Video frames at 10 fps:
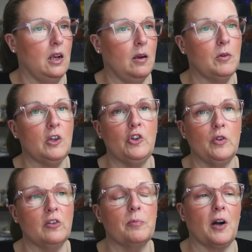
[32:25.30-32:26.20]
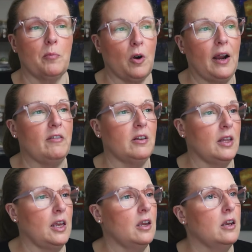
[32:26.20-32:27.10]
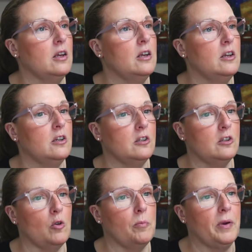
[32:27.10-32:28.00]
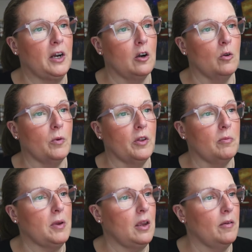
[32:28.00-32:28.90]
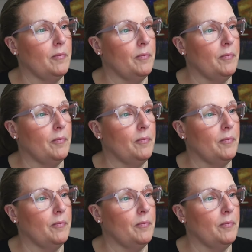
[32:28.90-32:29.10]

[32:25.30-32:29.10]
I'm going to do this part privately. So bear with me.